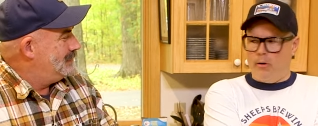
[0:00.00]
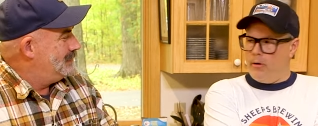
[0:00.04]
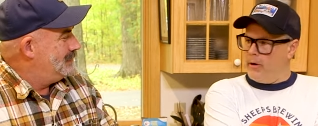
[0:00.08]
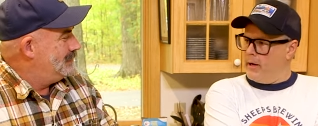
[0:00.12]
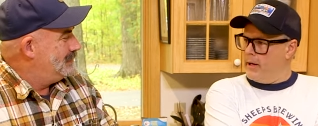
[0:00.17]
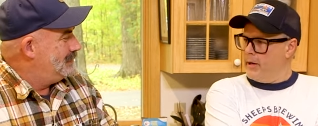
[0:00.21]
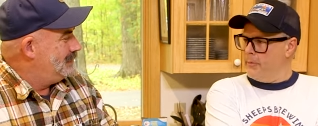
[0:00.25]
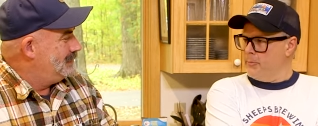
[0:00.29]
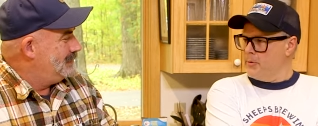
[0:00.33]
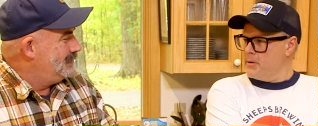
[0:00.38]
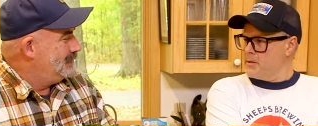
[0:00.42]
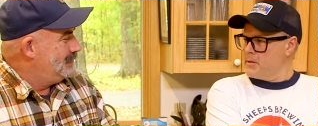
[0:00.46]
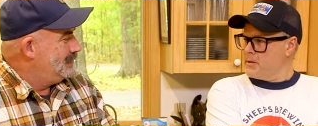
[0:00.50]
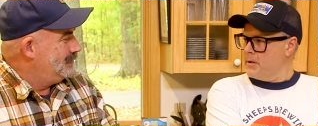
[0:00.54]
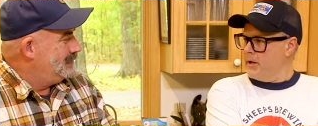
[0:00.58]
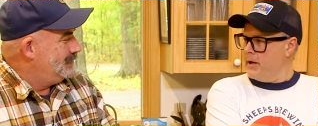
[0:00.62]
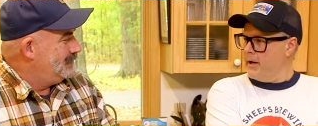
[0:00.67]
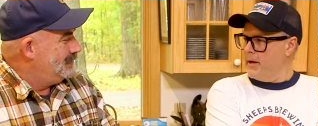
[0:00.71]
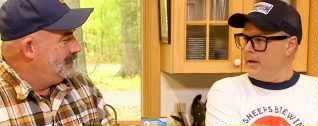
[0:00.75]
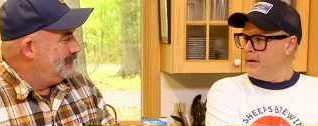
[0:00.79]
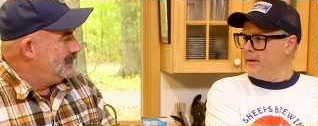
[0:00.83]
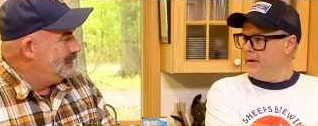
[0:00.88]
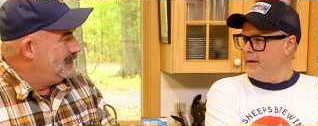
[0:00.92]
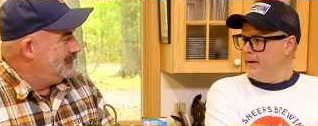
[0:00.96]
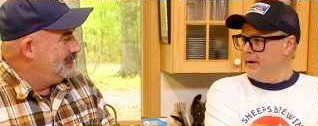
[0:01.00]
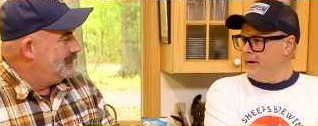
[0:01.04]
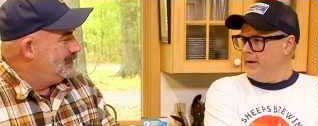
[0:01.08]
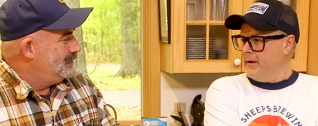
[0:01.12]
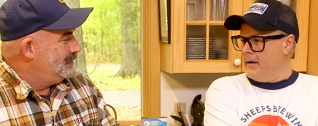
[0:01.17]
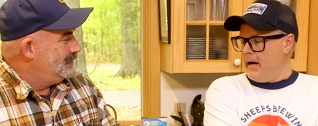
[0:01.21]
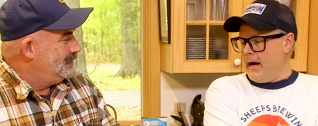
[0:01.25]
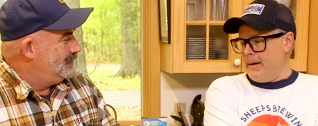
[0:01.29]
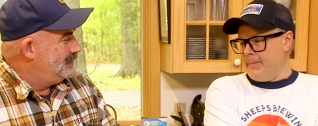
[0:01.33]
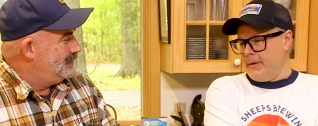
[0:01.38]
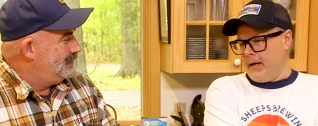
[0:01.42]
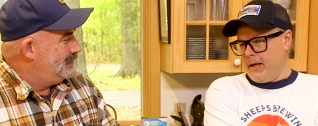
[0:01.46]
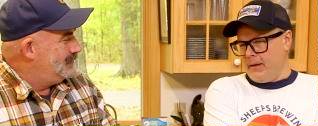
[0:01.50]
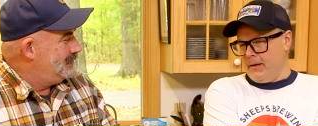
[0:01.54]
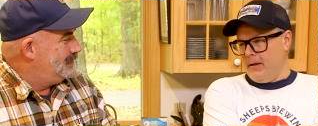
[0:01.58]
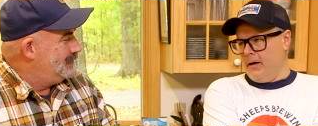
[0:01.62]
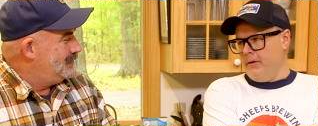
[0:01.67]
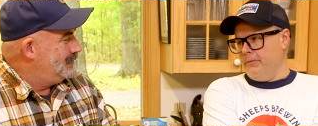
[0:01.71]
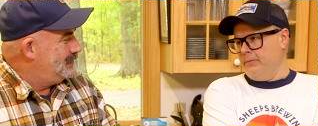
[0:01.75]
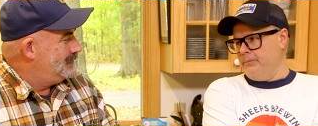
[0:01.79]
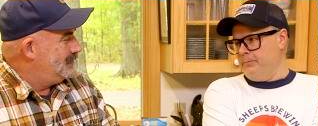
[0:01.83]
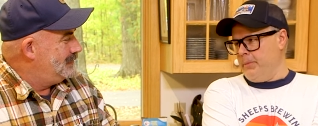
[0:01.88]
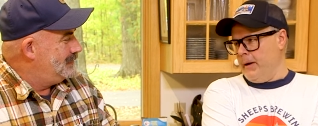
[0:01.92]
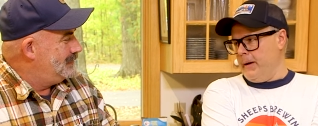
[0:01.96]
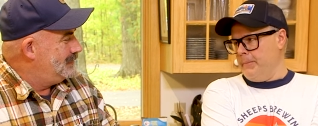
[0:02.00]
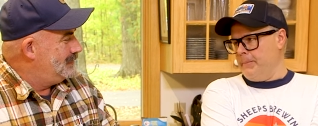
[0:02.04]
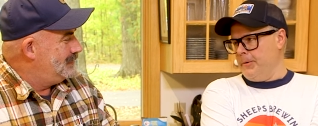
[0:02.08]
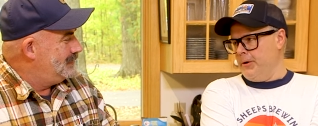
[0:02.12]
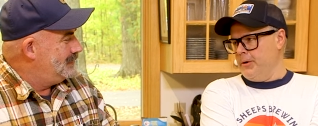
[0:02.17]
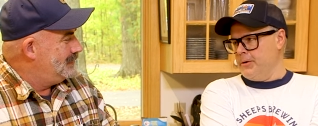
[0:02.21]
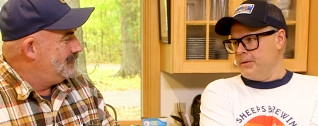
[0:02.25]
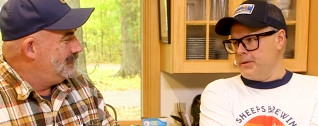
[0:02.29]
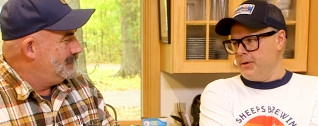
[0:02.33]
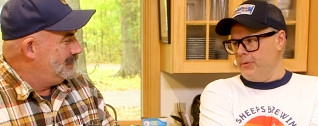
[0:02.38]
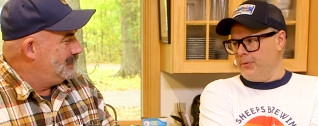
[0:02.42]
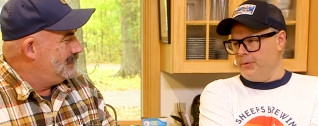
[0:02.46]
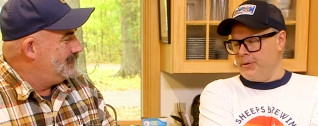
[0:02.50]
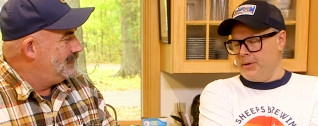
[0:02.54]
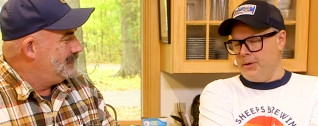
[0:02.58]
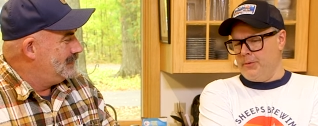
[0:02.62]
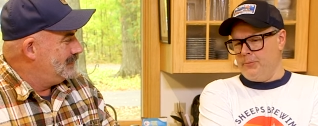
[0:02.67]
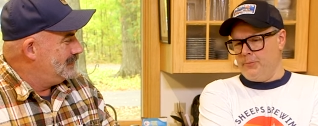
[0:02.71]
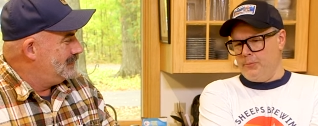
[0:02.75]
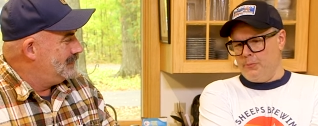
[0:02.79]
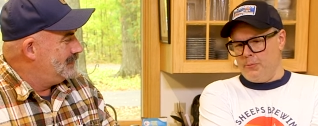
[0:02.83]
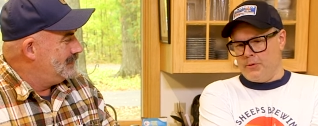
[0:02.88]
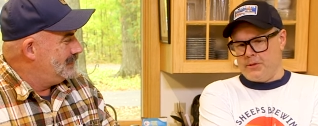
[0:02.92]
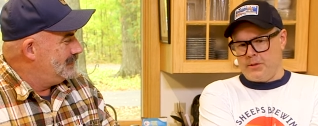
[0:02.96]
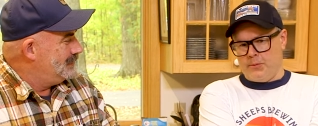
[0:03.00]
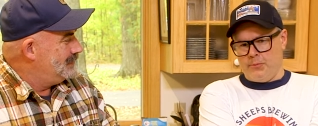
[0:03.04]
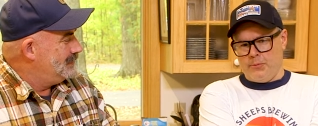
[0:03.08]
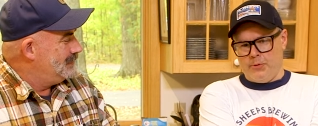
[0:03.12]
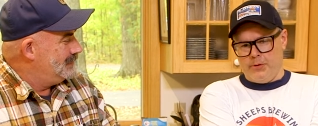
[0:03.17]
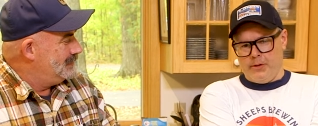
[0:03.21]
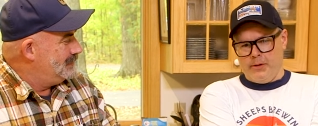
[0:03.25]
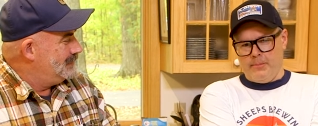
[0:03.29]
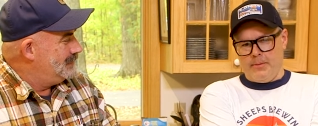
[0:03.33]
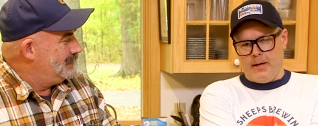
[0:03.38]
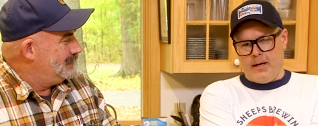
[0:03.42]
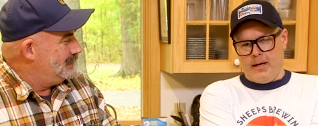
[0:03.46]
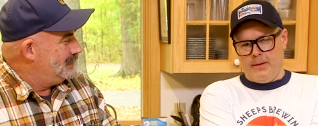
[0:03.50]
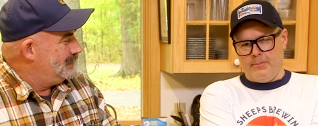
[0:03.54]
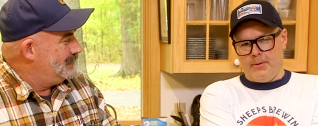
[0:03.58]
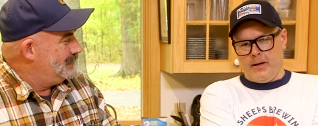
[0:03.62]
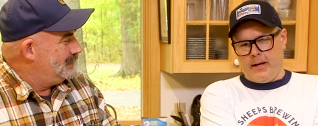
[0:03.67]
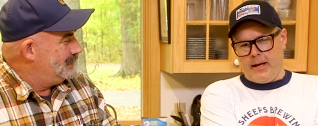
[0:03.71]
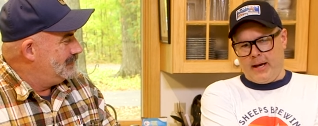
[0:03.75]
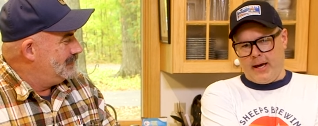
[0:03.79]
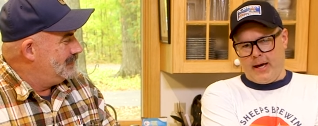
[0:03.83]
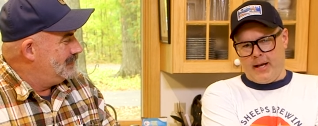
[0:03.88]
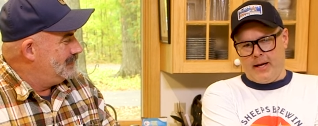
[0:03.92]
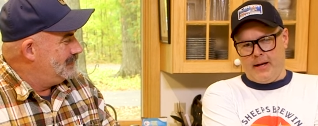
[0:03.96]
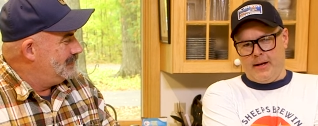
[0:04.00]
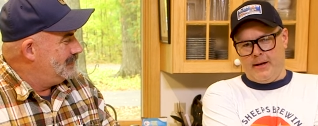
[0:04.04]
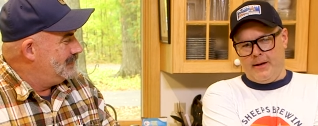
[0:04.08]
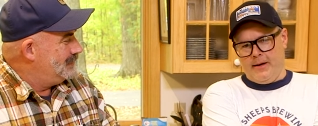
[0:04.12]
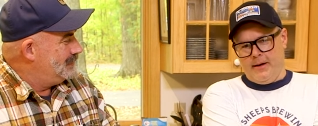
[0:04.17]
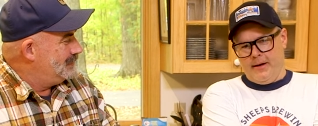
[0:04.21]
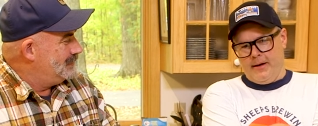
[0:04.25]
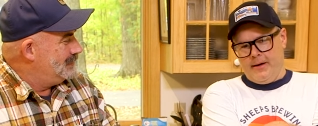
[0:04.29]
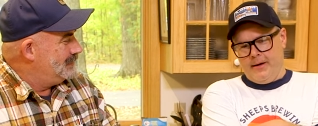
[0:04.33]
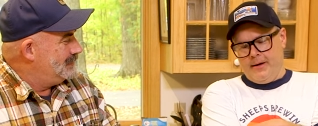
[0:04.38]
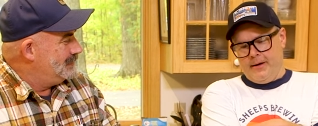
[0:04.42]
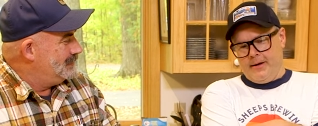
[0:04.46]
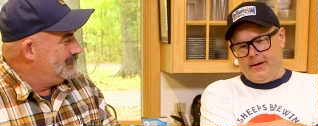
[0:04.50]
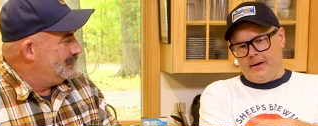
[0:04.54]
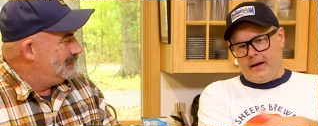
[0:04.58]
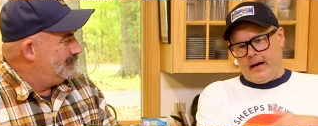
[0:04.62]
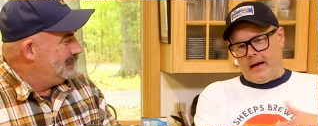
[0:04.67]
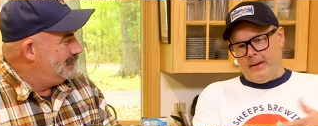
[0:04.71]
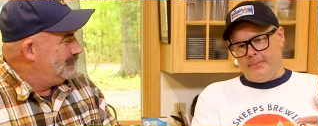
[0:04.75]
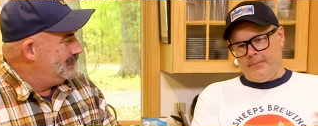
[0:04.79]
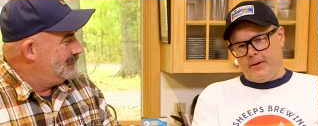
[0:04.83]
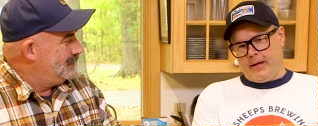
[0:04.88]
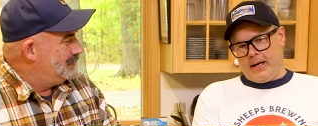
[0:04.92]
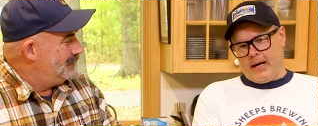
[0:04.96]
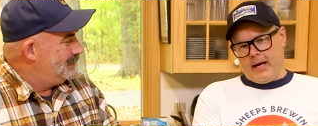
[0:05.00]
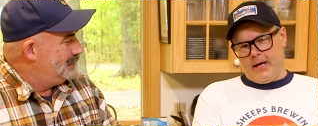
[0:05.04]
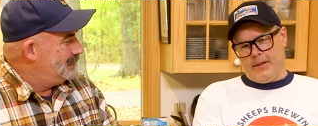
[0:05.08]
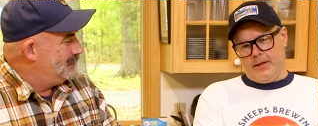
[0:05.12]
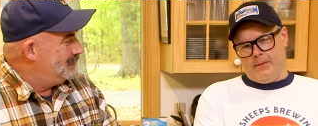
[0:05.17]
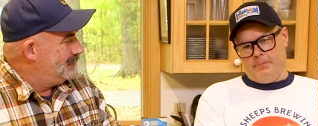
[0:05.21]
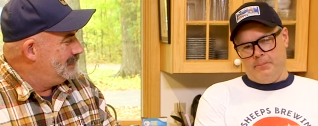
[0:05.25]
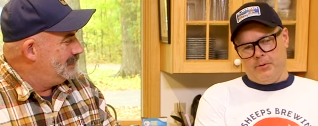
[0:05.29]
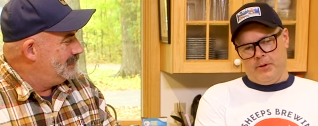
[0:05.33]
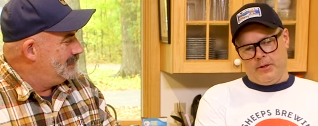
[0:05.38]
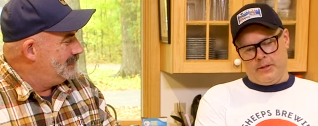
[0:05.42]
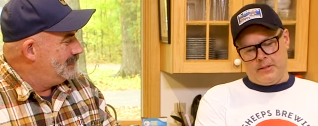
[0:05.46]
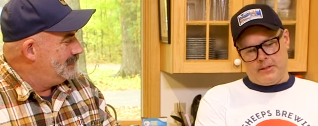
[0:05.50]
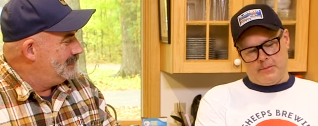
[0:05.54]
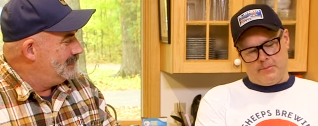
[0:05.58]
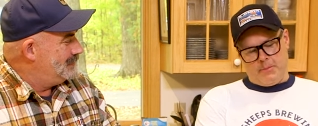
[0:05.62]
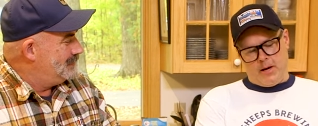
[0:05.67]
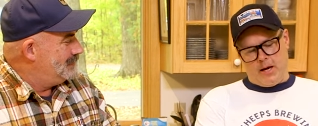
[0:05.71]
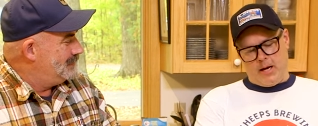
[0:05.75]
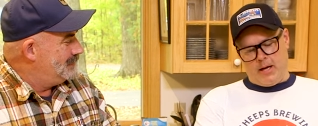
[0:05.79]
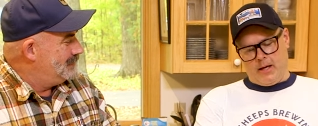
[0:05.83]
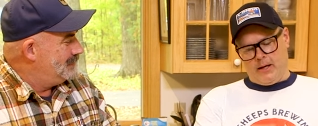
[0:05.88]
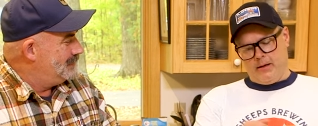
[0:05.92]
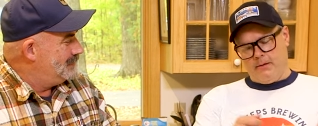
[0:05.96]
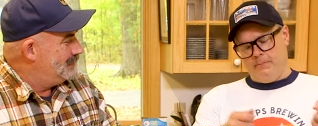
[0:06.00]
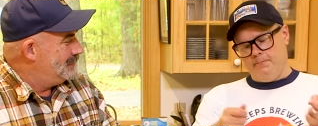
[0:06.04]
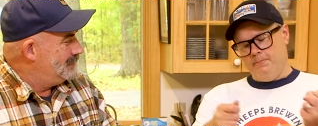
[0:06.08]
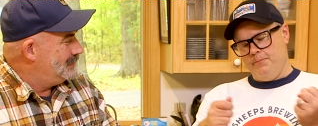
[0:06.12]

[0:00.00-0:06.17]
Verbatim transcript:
Speaker 1: And it was like, I mean, I love pepper, so it didn't wasn't really bad, but I had it I'm the guy that puts my